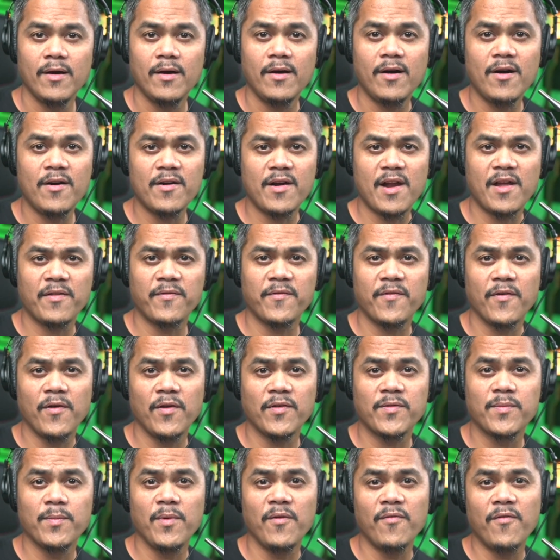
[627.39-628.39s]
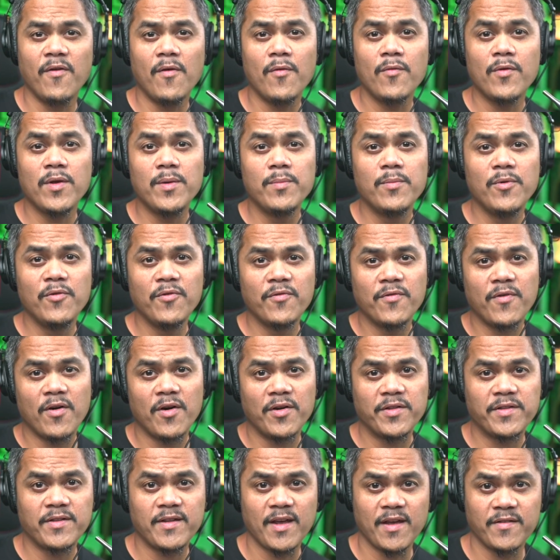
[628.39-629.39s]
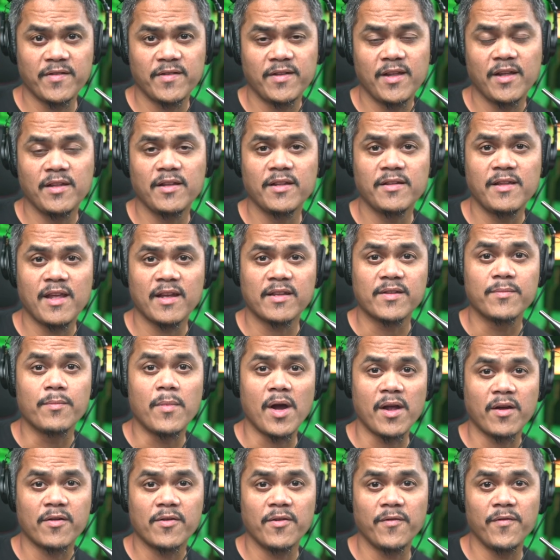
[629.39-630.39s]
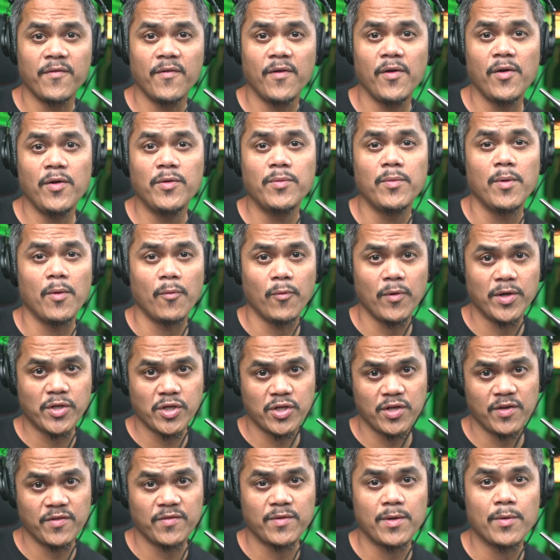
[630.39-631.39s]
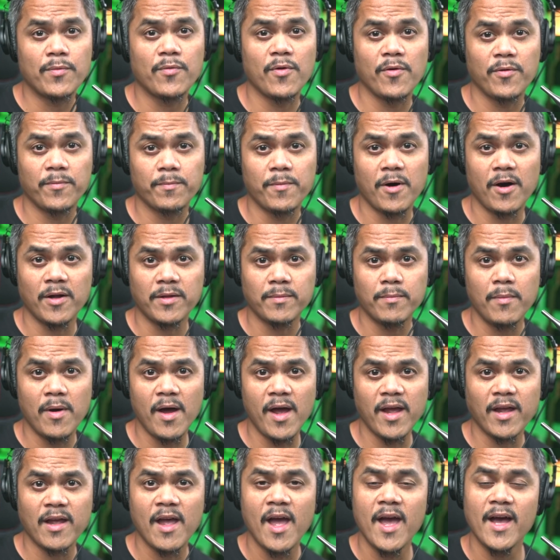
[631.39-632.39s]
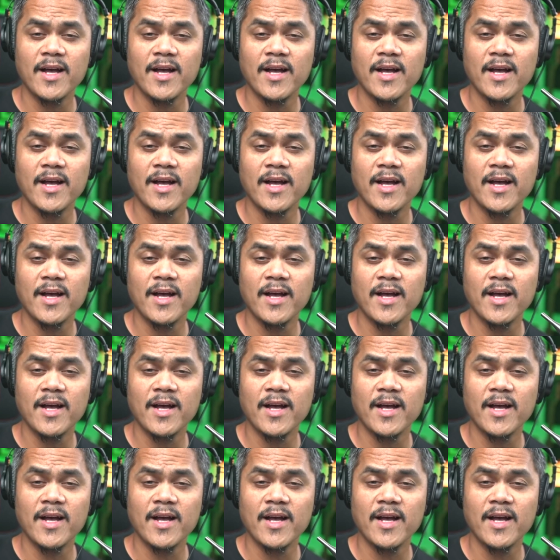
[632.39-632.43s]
Alright folks, before we move on testing the next microphone, which is the Rode Podmic,